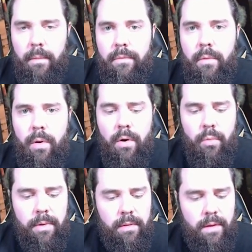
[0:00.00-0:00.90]
So
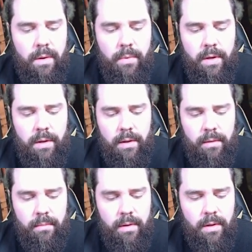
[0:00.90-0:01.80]
hoping that we
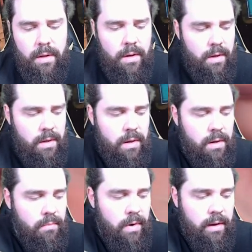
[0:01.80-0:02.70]
can
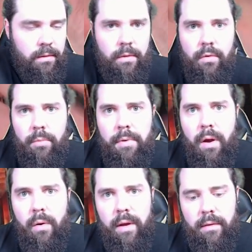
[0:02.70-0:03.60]
get a regular group
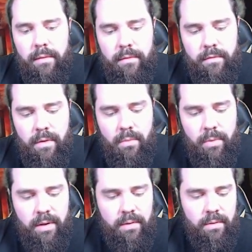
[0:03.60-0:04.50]
going, see what
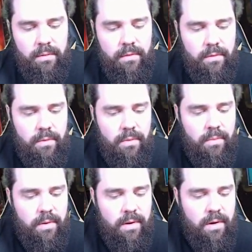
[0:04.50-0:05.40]
we can do
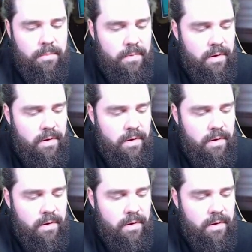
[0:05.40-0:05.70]
to a